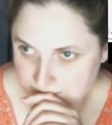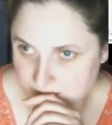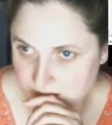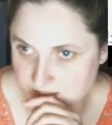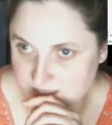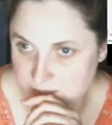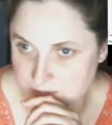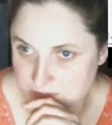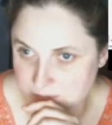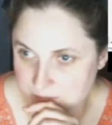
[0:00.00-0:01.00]
on some
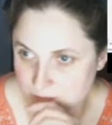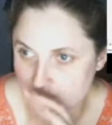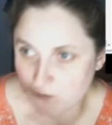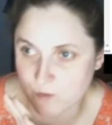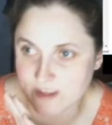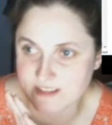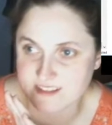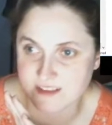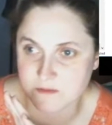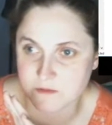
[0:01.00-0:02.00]
of them. We'll hit
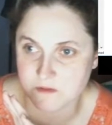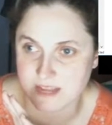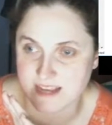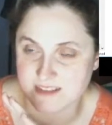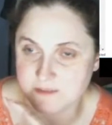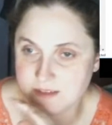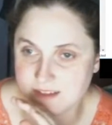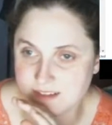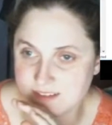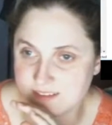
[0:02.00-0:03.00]
Sailor Moon last
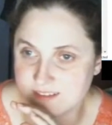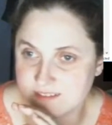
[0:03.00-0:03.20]
because